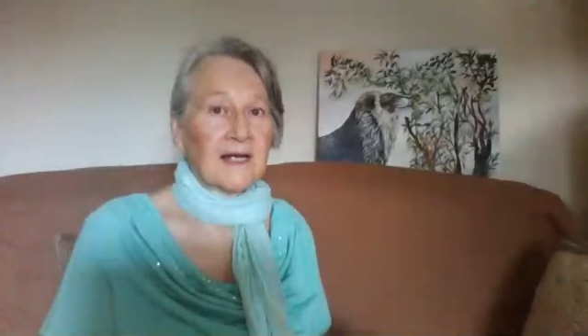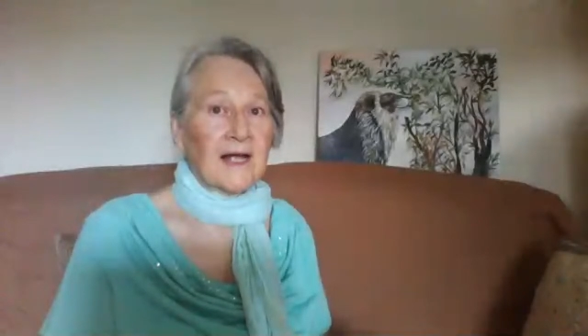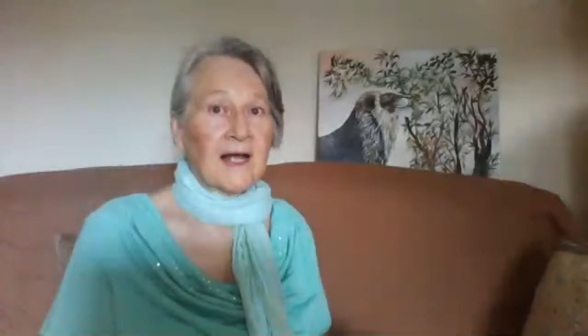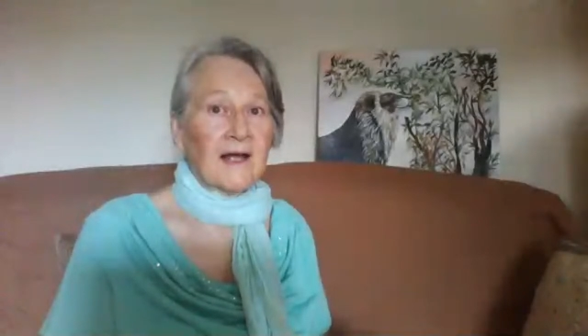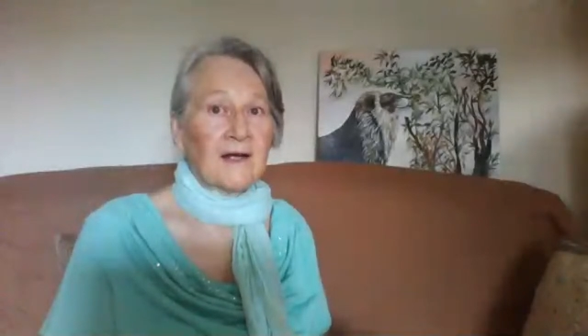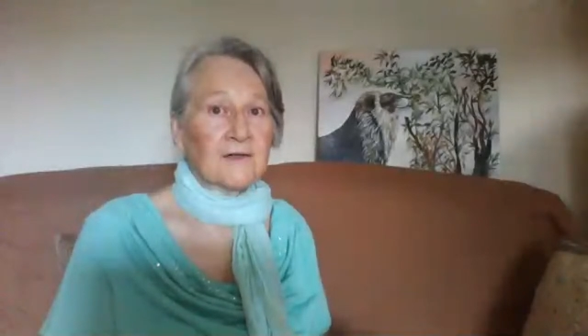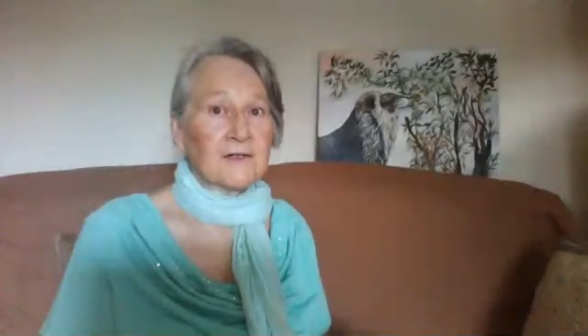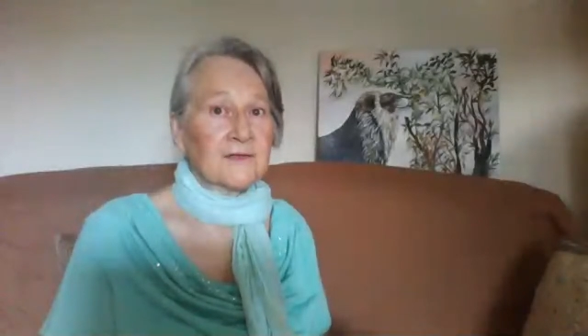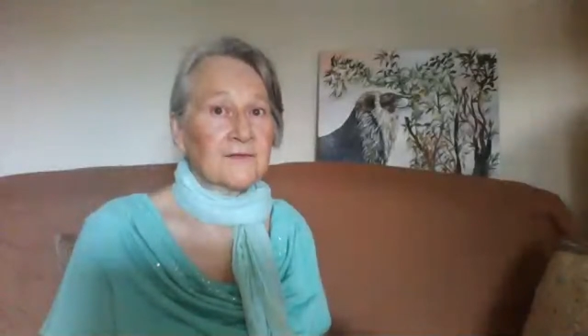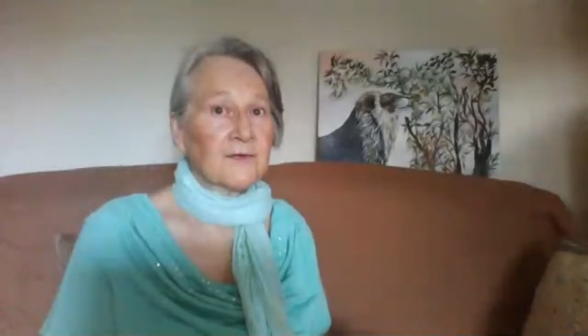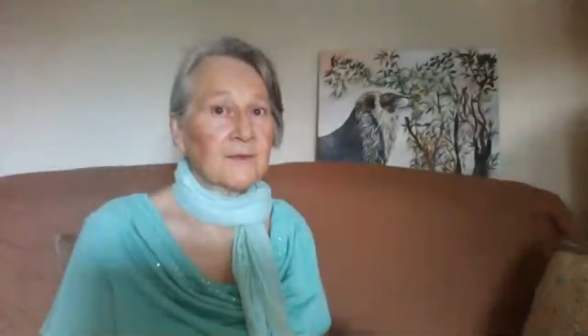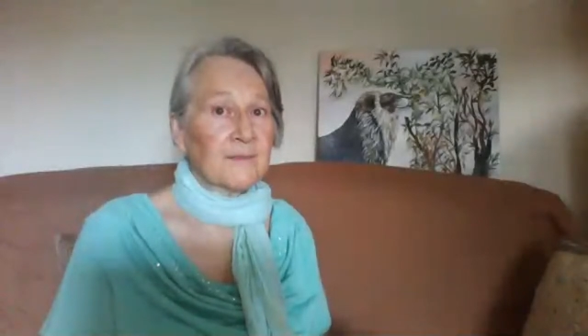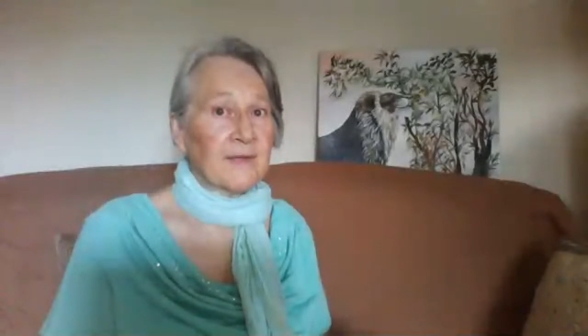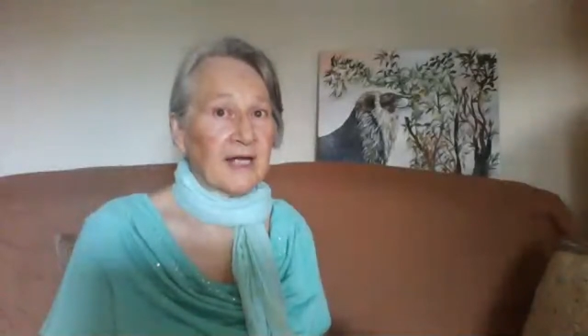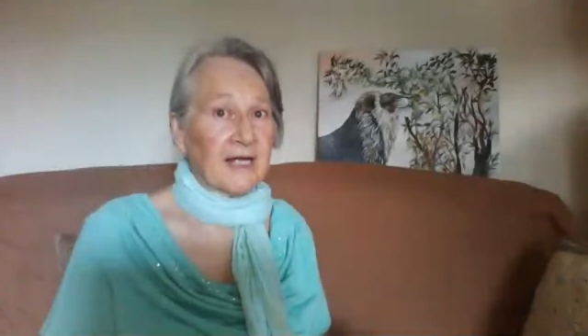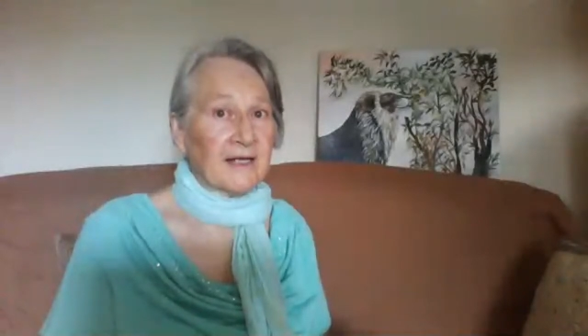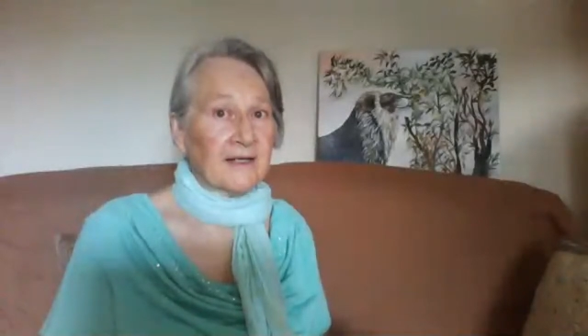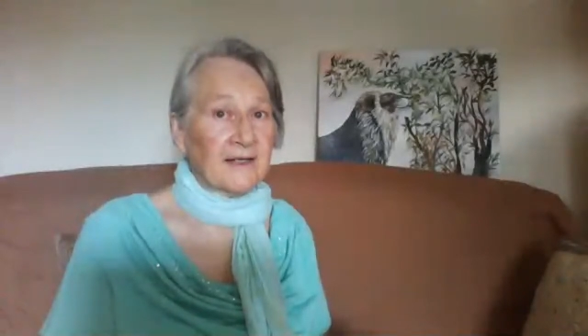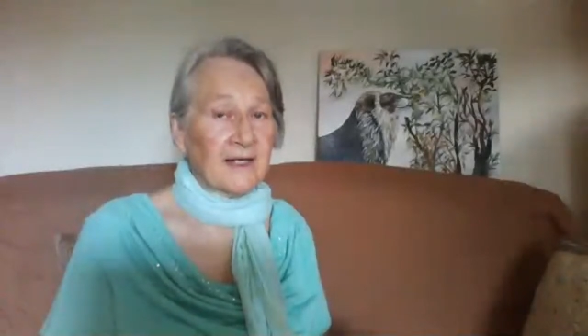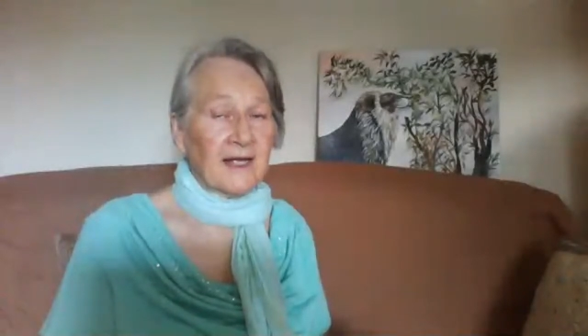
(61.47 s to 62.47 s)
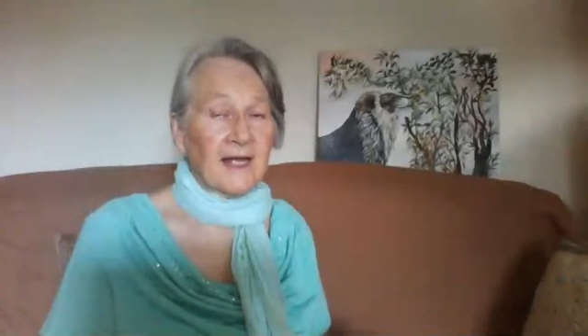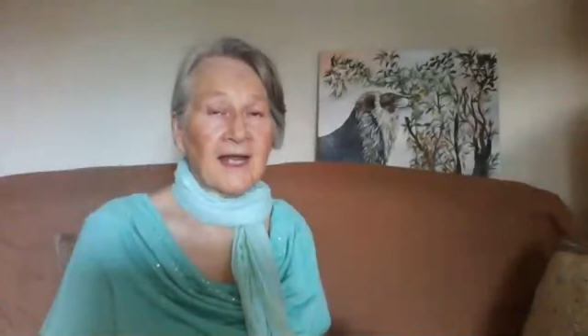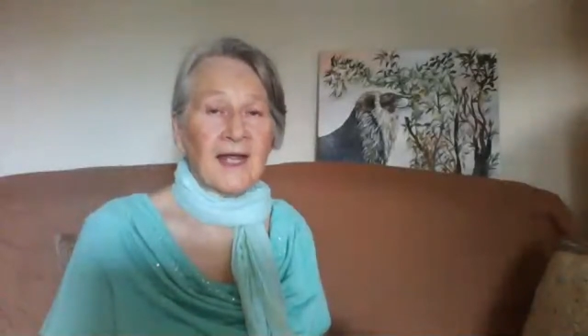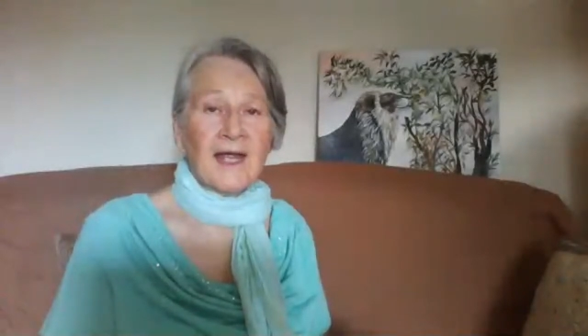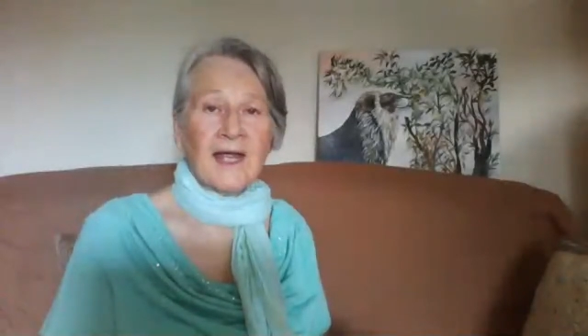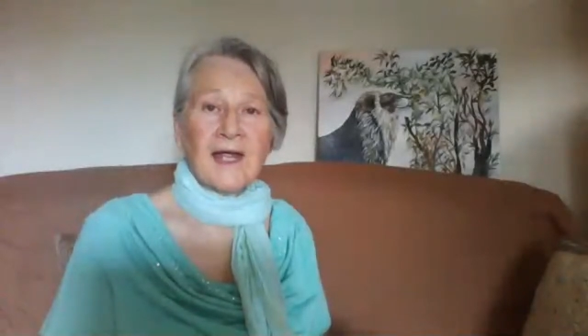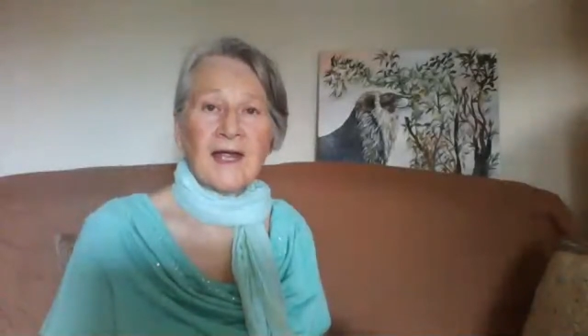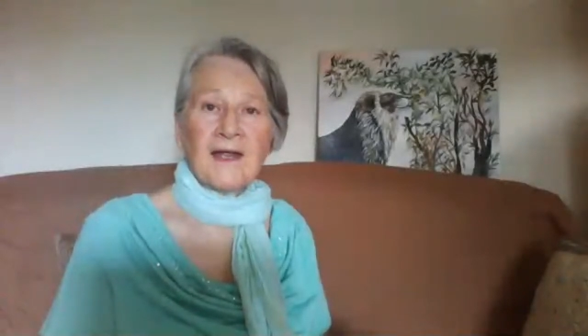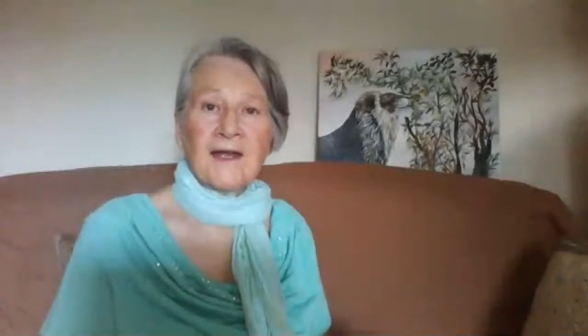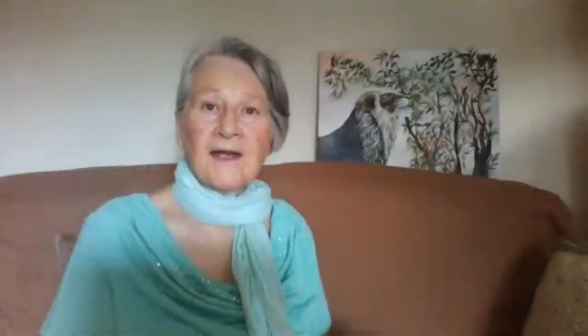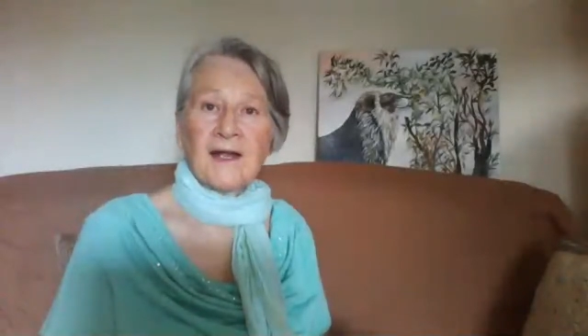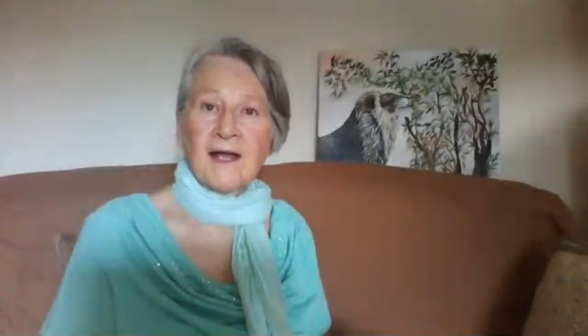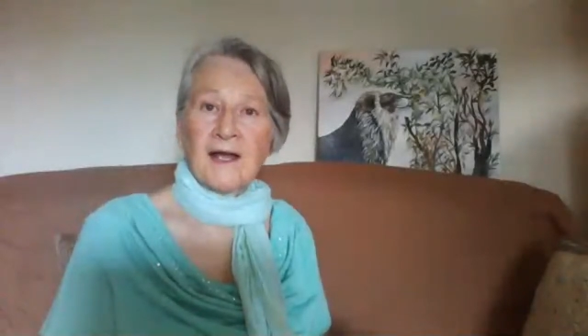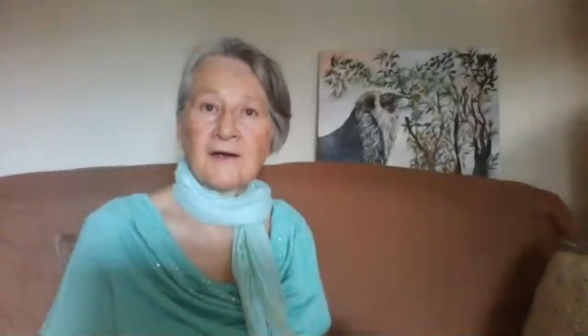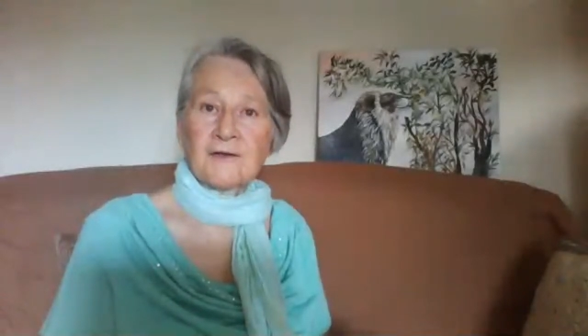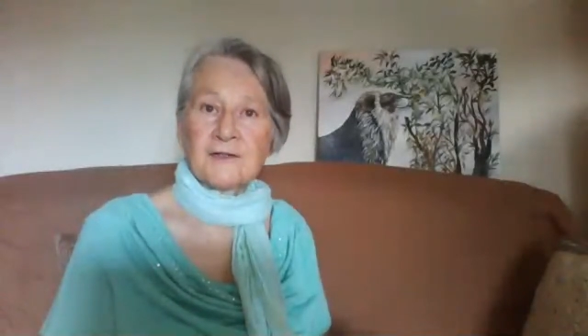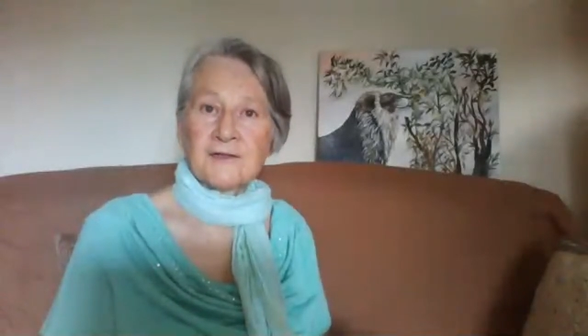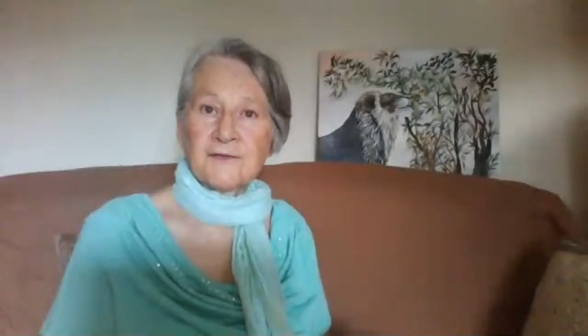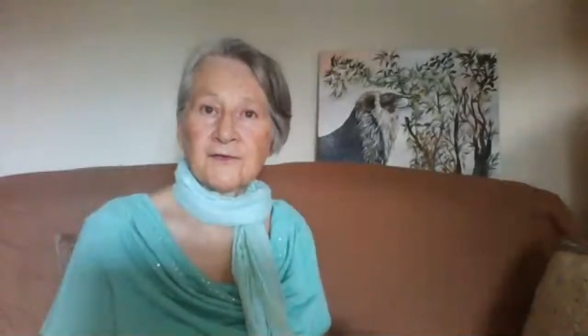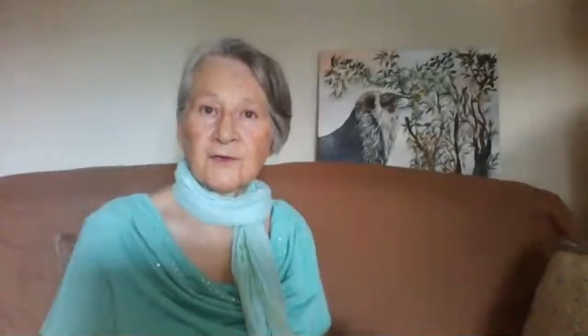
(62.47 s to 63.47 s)
a house for men and a
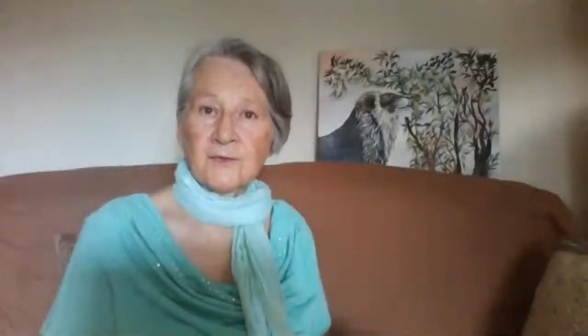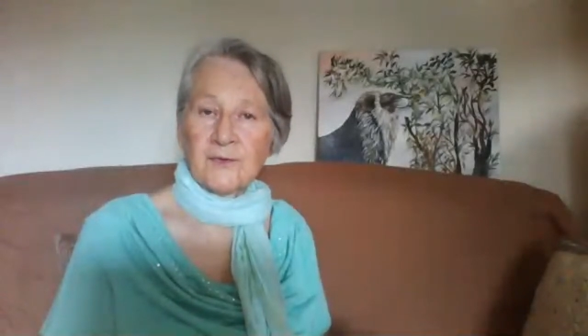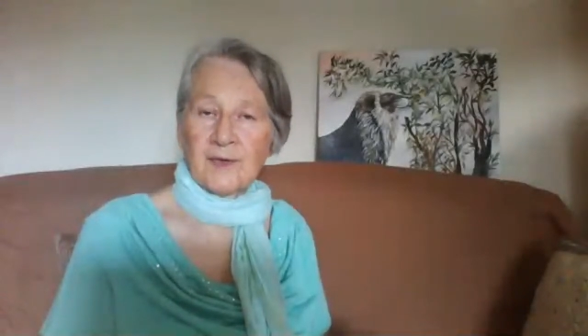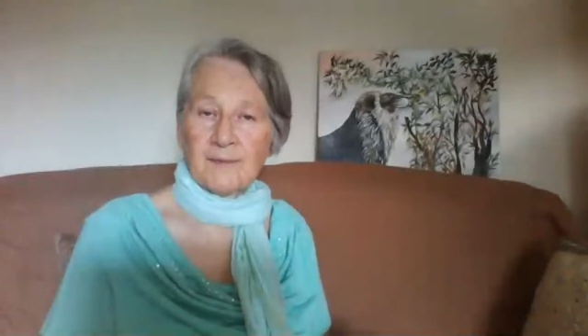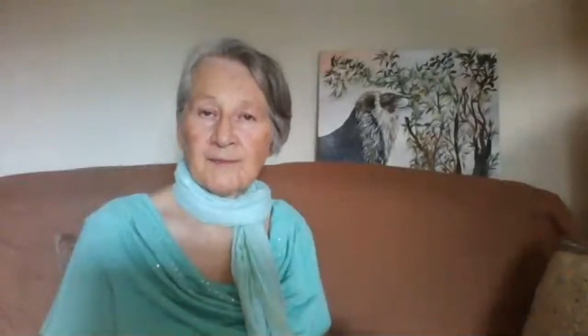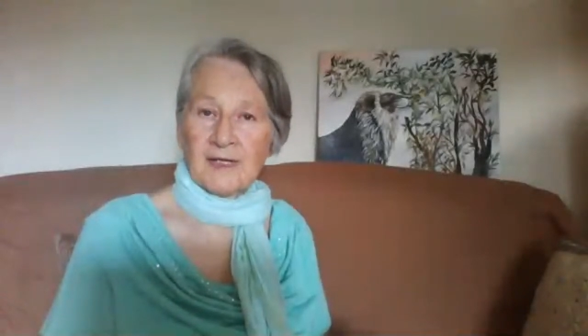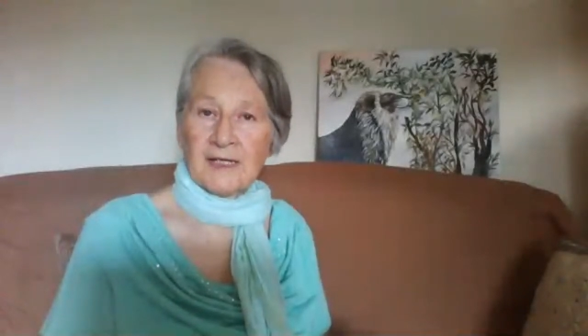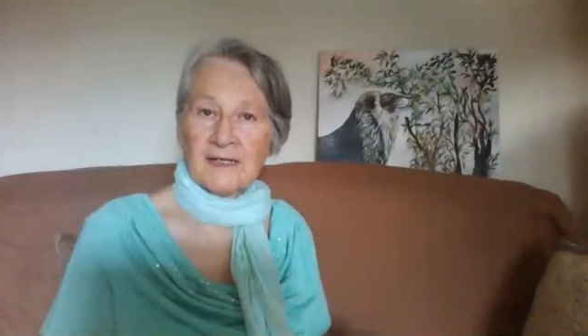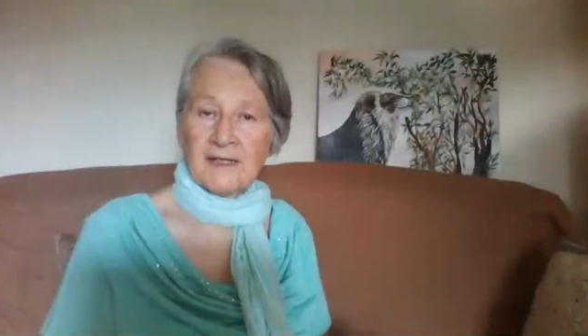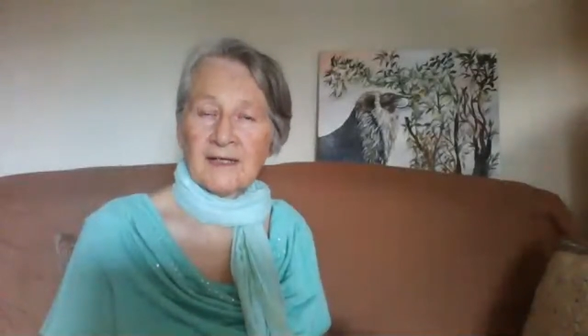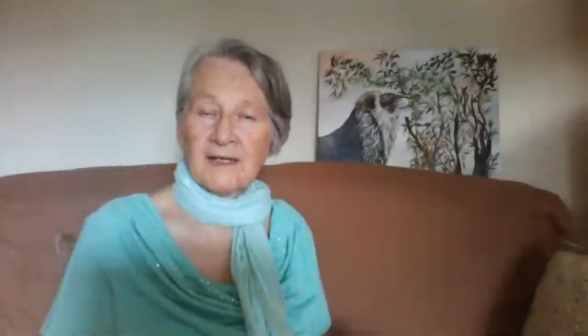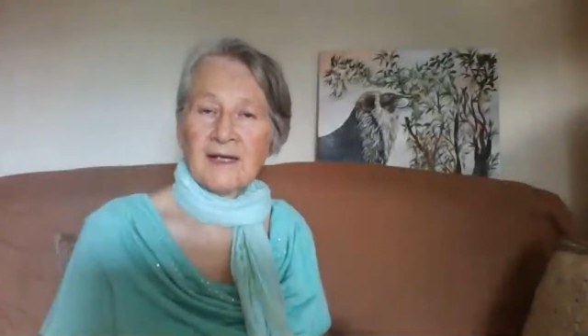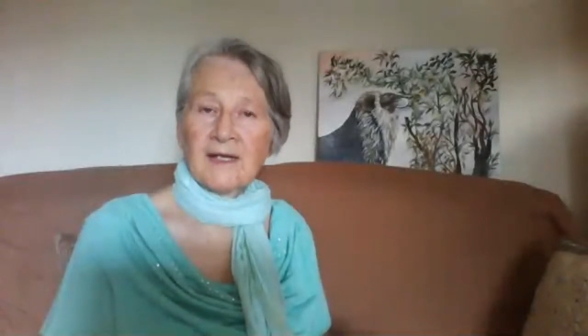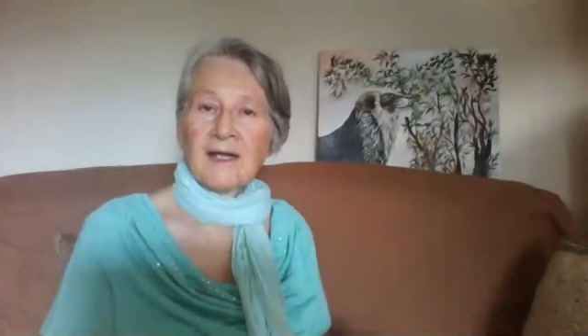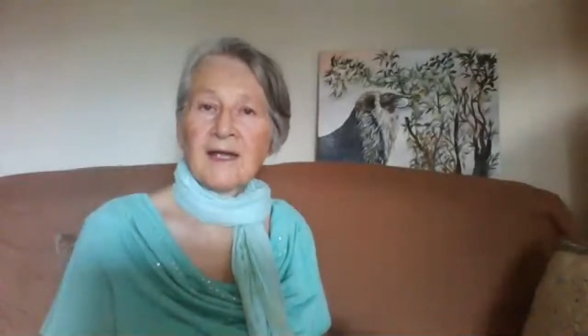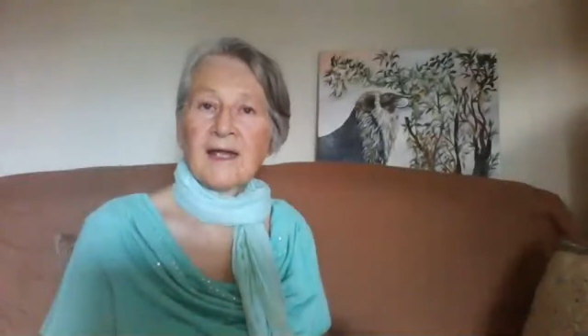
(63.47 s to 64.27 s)
house for women,